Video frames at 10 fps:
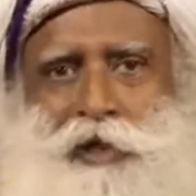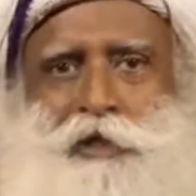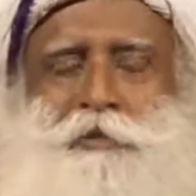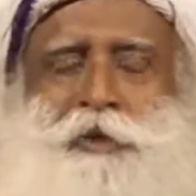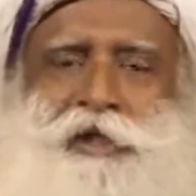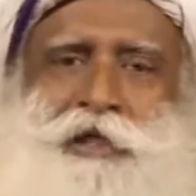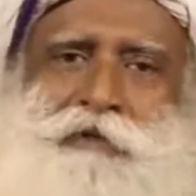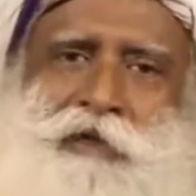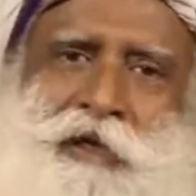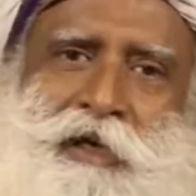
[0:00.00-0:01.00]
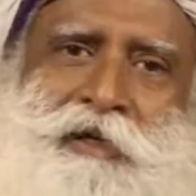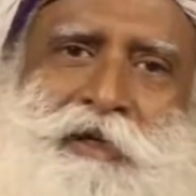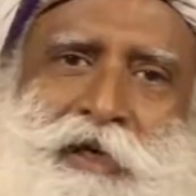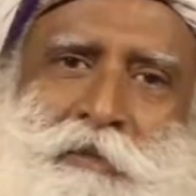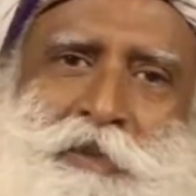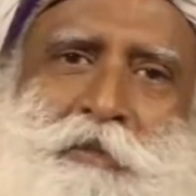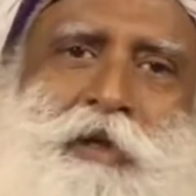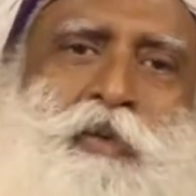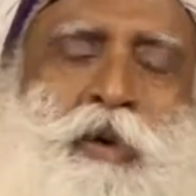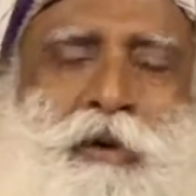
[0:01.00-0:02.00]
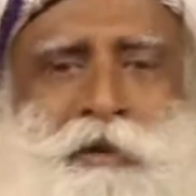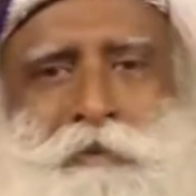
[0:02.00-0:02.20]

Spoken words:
and especially with the earth, they must be involved.